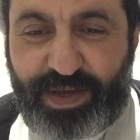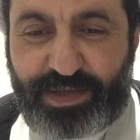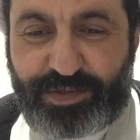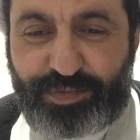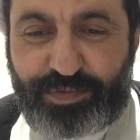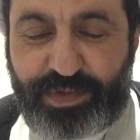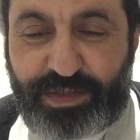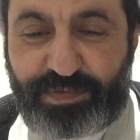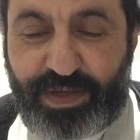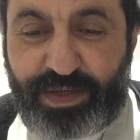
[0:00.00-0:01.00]
As soon
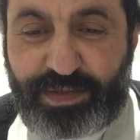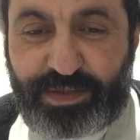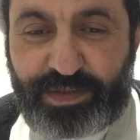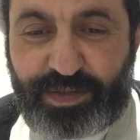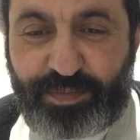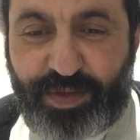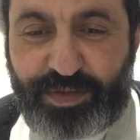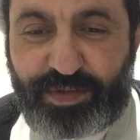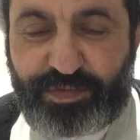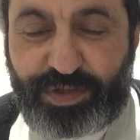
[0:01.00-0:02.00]
as we enter the
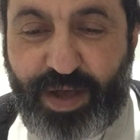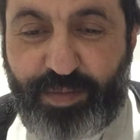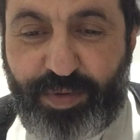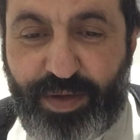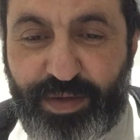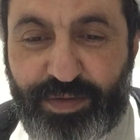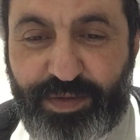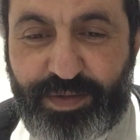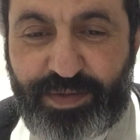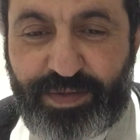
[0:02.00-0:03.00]
month of Sha'aban,
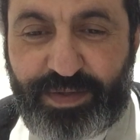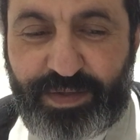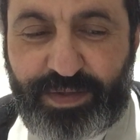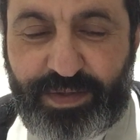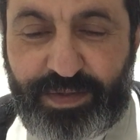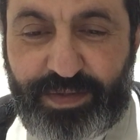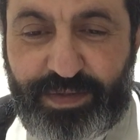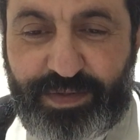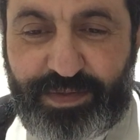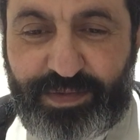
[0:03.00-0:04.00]

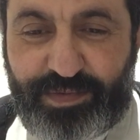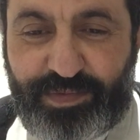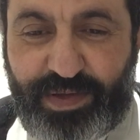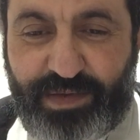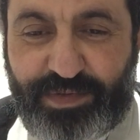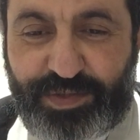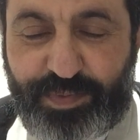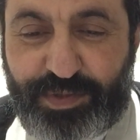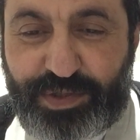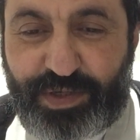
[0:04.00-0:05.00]
we have a
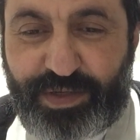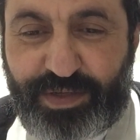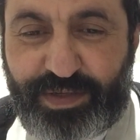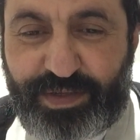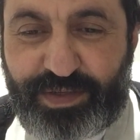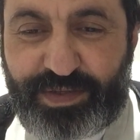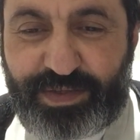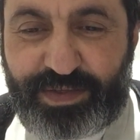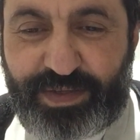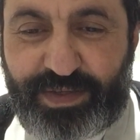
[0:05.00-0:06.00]
special
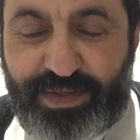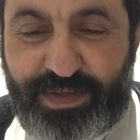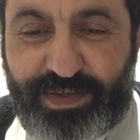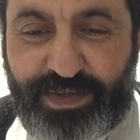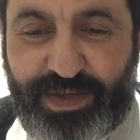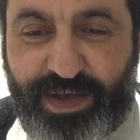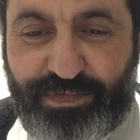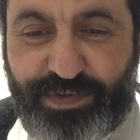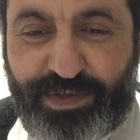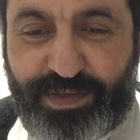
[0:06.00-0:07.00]

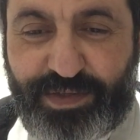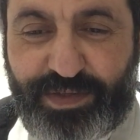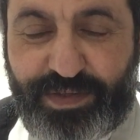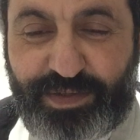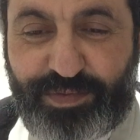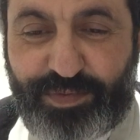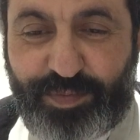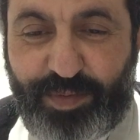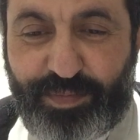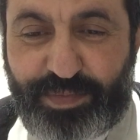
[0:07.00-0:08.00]
affinity to
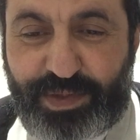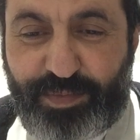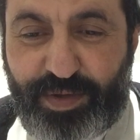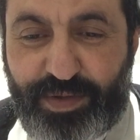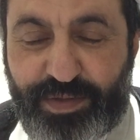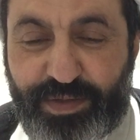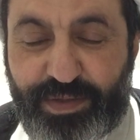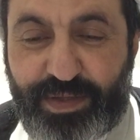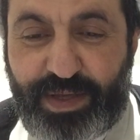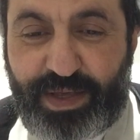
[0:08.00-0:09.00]
Ramadan
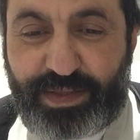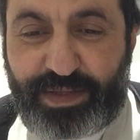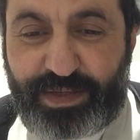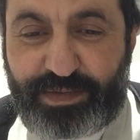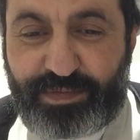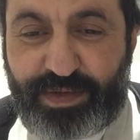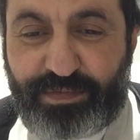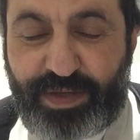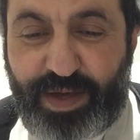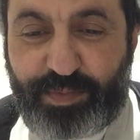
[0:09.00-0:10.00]
and then when
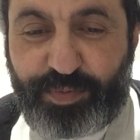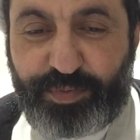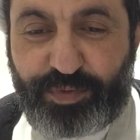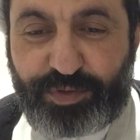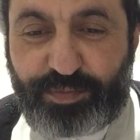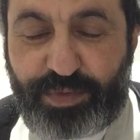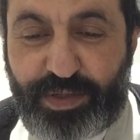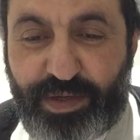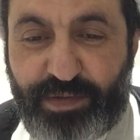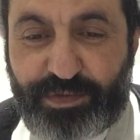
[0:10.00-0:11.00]
we approach
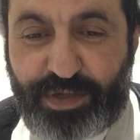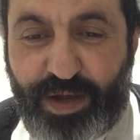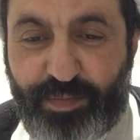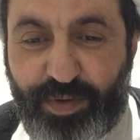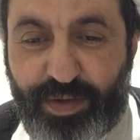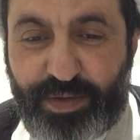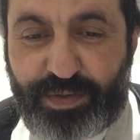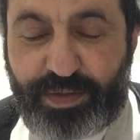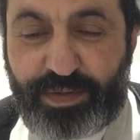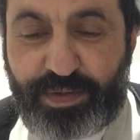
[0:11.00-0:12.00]
middle of Sha'ban
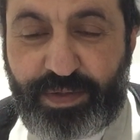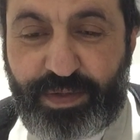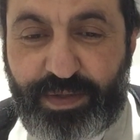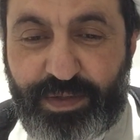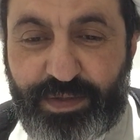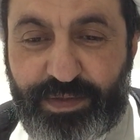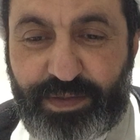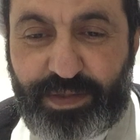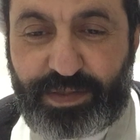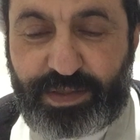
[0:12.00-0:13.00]

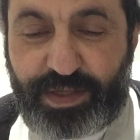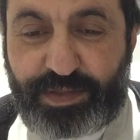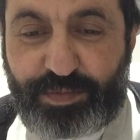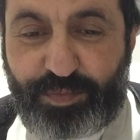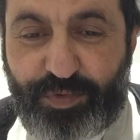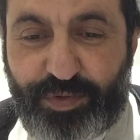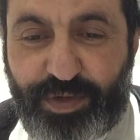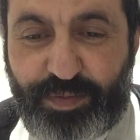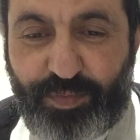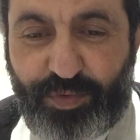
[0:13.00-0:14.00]
it gets more
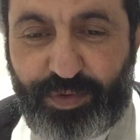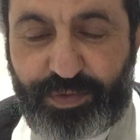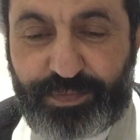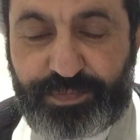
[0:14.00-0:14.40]
and more